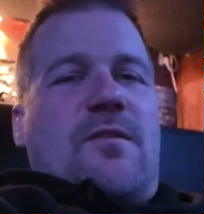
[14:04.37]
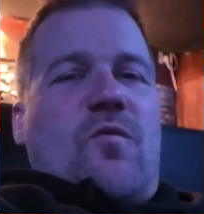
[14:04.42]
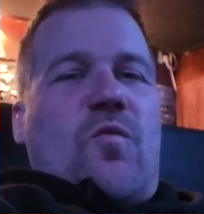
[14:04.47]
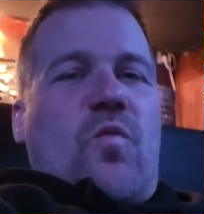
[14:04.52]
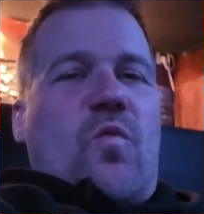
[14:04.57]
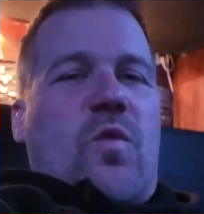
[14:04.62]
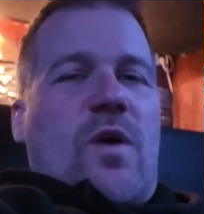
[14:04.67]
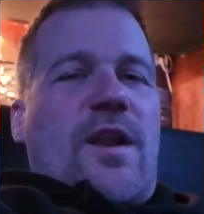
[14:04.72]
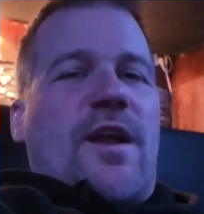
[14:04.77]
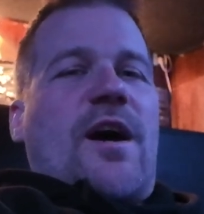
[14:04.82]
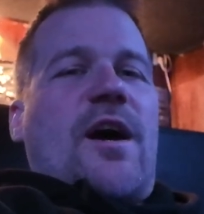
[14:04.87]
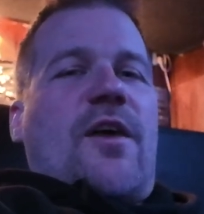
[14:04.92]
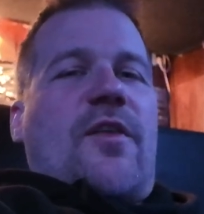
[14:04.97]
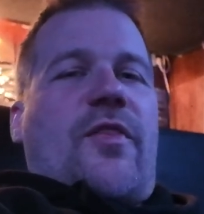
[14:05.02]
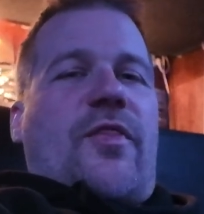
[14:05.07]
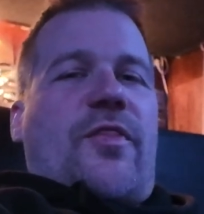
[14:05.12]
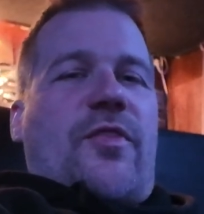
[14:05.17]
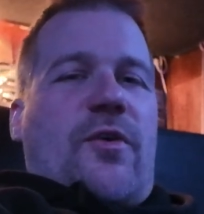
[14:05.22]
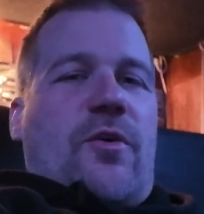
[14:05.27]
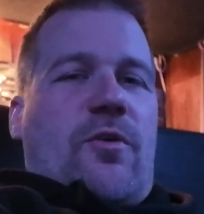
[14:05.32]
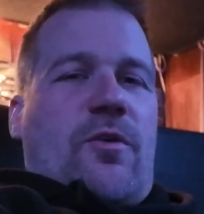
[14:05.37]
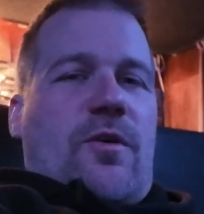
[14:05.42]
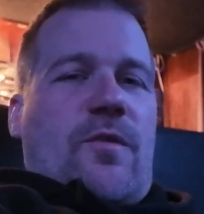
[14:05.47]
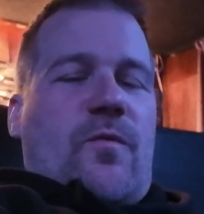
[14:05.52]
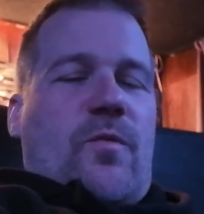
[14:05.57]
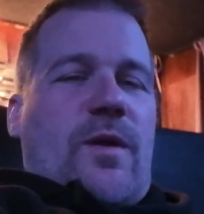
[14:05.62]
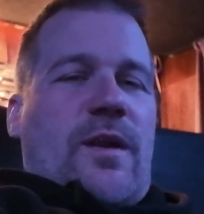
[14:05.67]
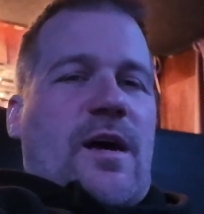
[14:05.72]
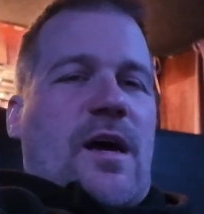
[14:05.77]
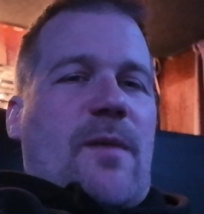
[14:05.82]
what I
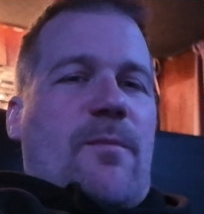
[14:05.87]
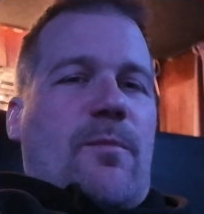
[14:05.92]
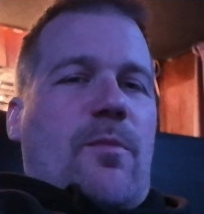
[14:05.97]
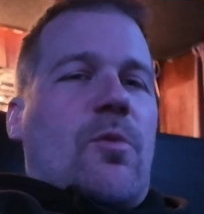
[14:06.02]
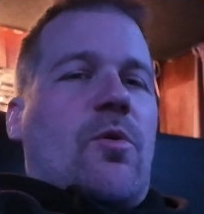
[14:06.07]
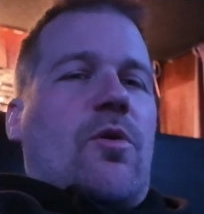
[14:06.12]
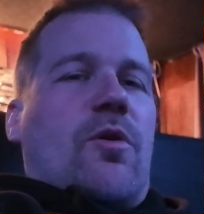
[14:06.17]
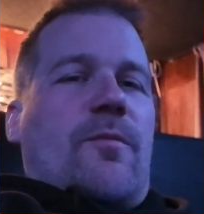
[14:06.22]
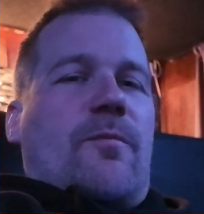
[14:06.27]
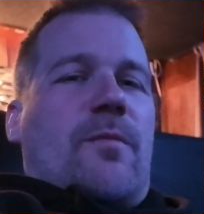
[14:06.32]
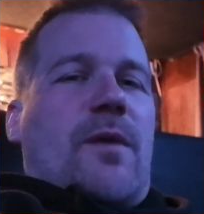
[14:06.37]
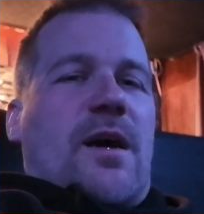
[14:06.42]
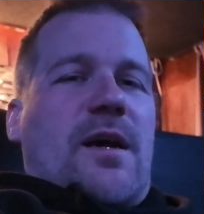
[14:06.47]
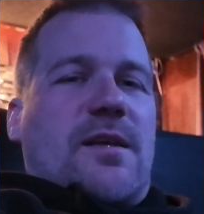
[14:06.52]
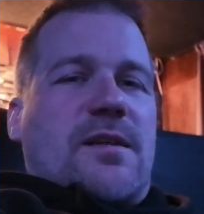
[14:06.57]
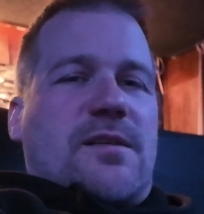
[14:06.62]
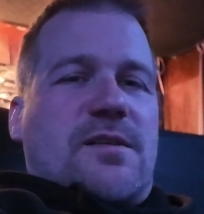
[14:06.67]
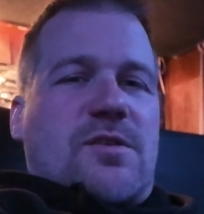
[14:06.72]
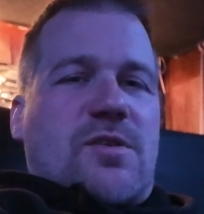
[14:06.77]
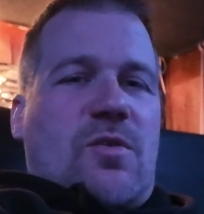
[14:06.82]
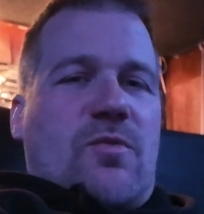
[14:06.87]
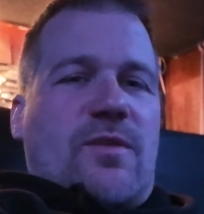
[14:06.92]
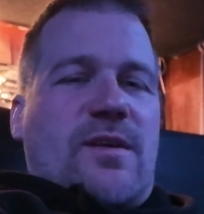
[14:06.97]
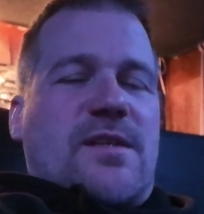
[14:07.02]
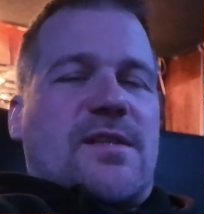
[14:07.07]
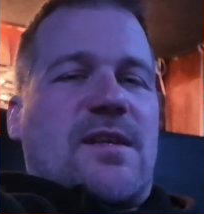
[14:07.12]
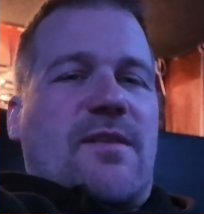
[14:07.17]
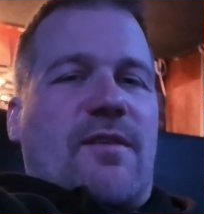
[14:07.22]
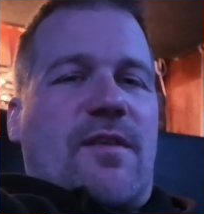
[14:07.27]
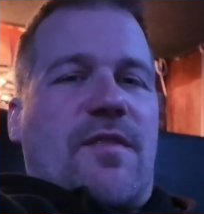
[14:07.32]
thought when I bought my Sony
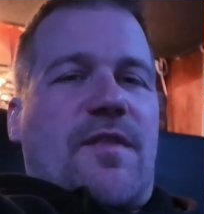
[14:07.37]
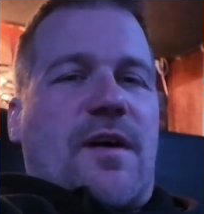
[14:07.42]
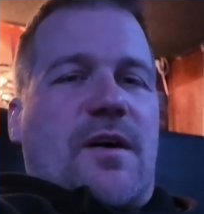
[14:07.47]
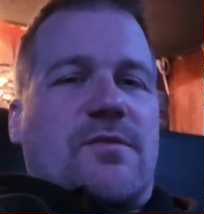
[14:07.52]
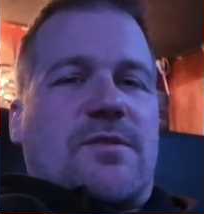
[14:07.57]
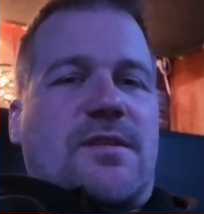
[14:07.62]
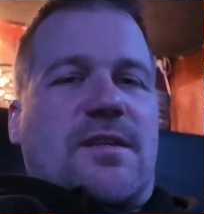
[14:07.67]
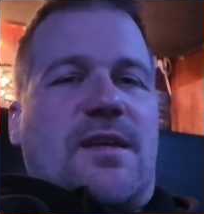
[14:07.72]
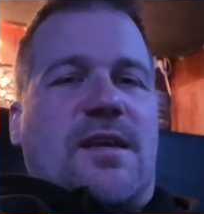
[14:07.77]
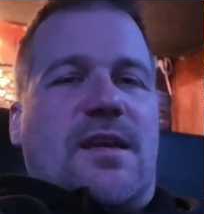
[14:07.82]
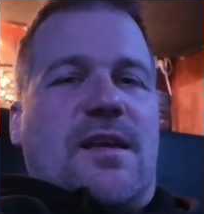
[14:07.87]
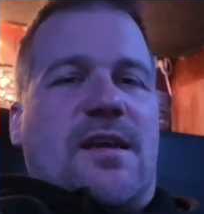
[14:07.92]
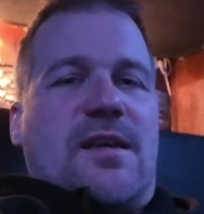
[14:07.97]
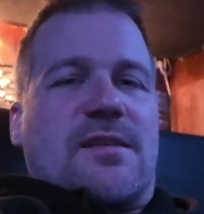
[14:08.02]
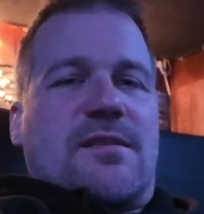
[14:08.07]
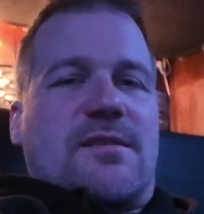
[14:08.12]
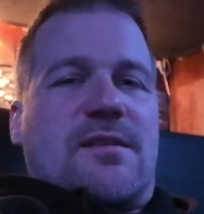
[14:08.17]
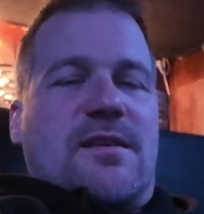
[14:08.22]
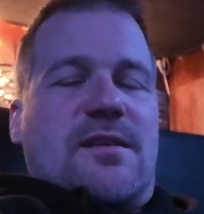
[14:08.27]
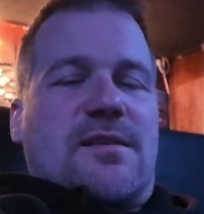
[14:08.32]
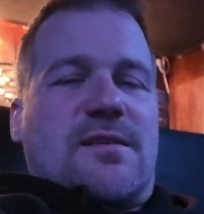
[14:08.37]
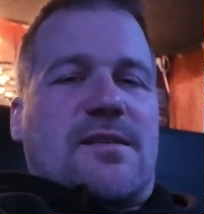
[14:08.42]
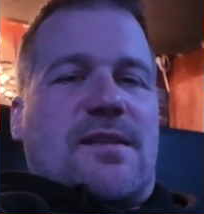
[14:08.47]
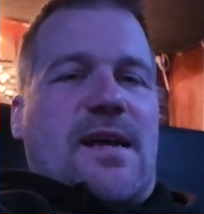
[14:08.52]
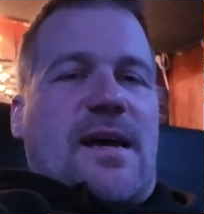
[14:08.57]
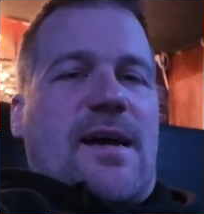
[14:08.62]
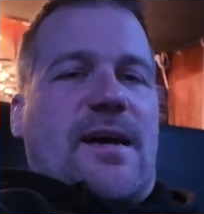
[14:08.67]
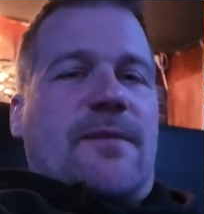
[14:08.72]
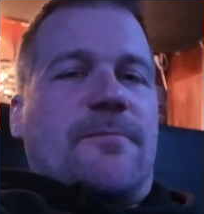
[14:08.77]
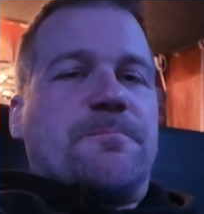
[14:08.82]
7000 ES is
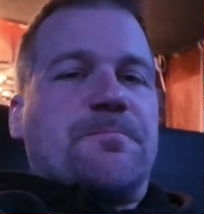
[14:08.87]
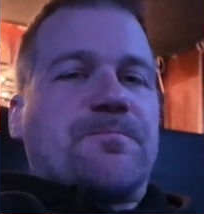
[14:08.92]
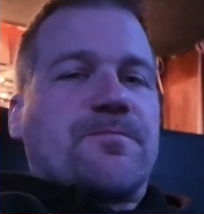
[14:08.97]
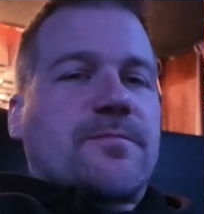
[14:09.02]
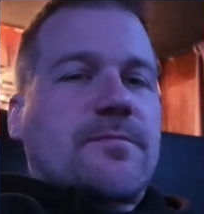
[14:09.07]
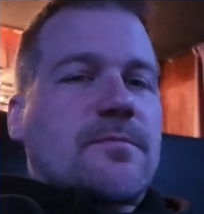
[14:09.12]
that